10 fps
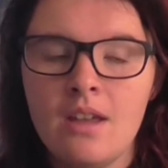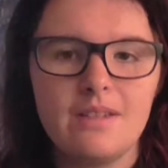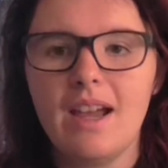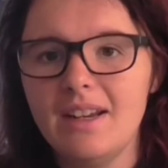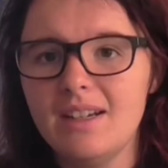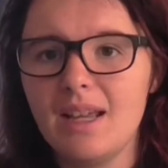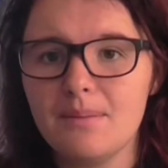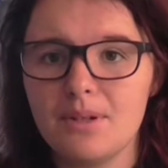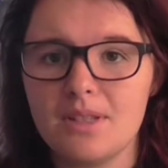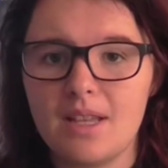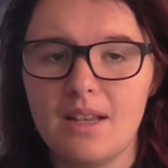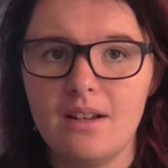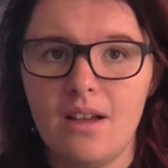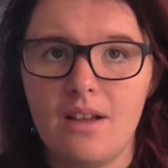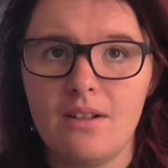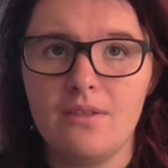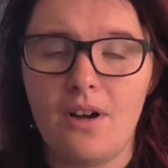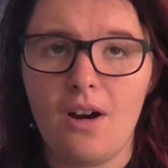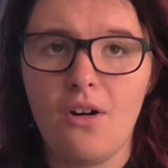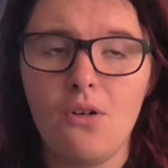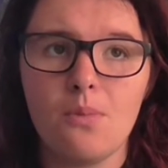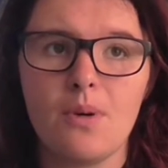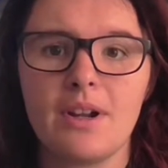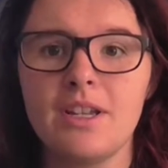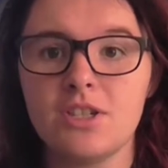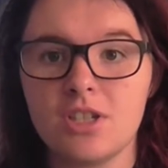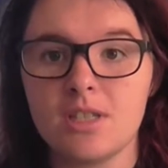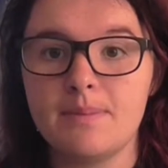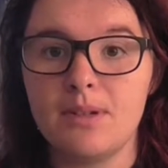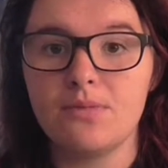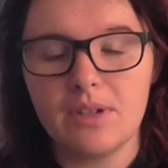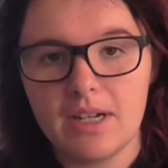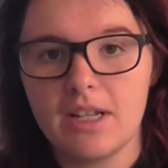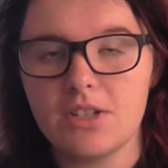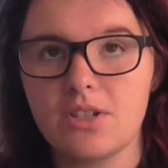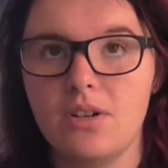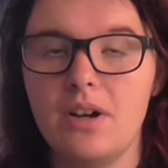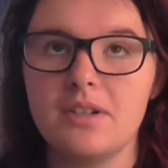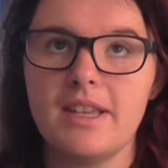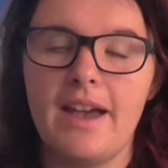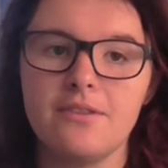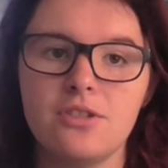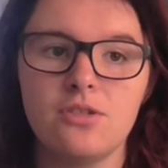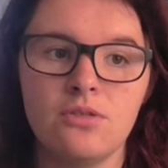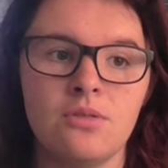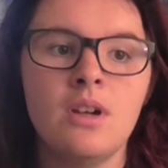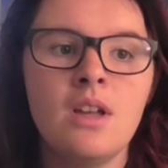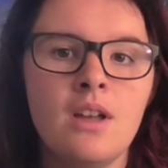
99% of our homework has just been reading, so I just have to